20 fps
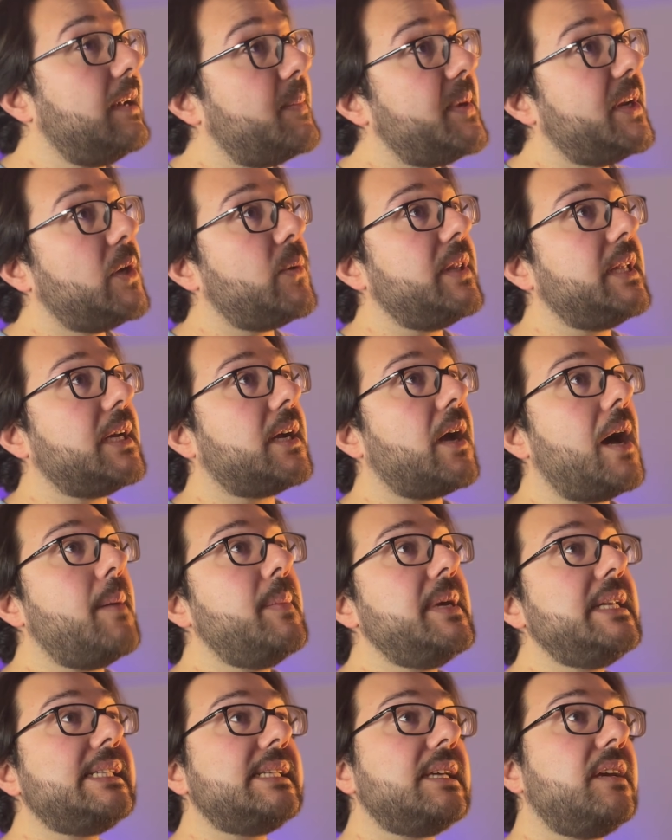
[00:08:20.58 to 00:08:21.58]
me know in the
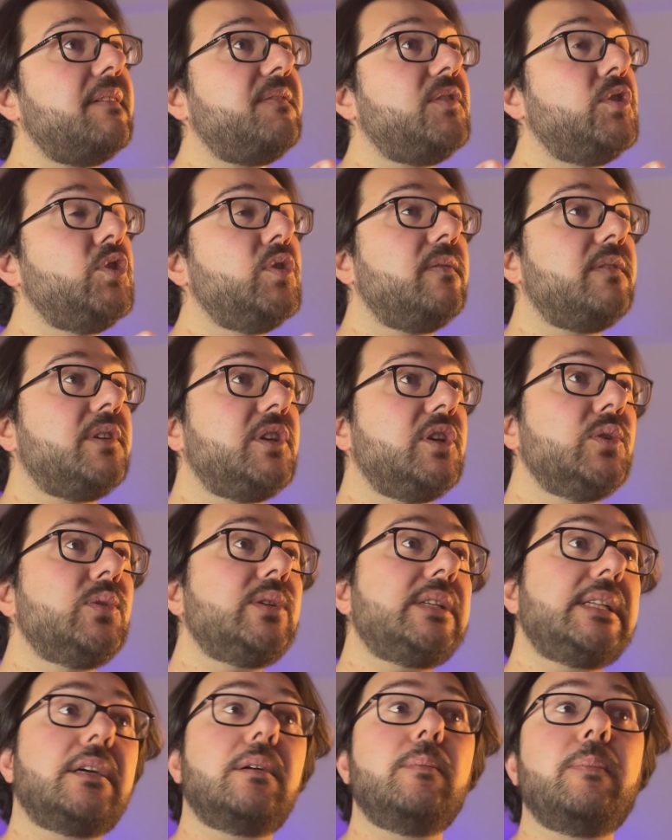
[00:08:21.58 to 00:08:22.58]
comments if you've used
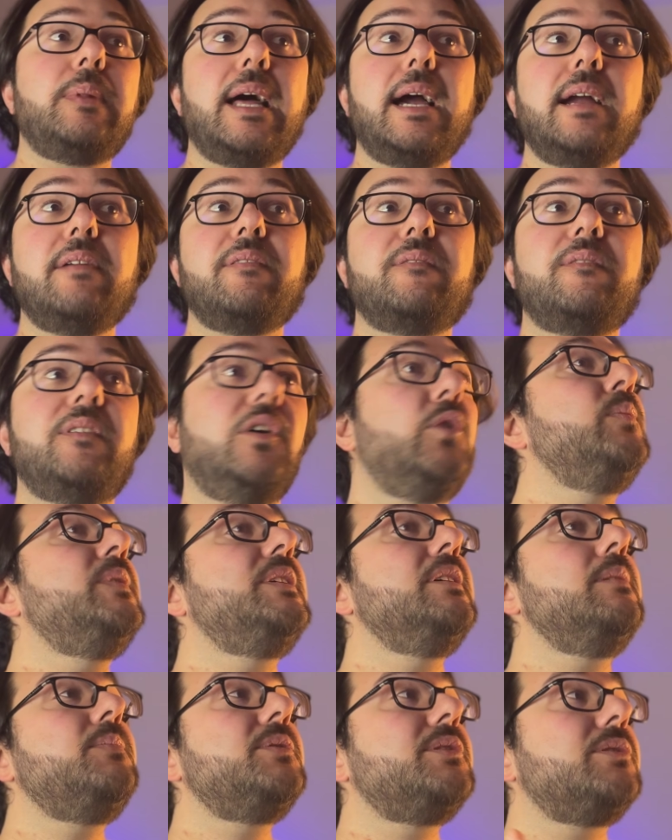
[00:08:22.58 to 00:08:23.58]
the Comply foam
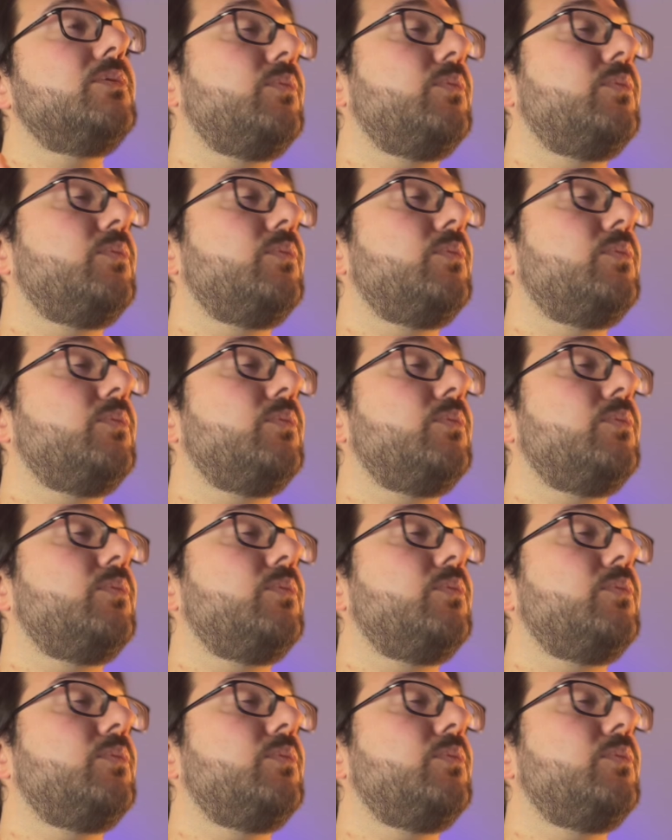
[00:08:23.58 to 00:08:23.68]
tips,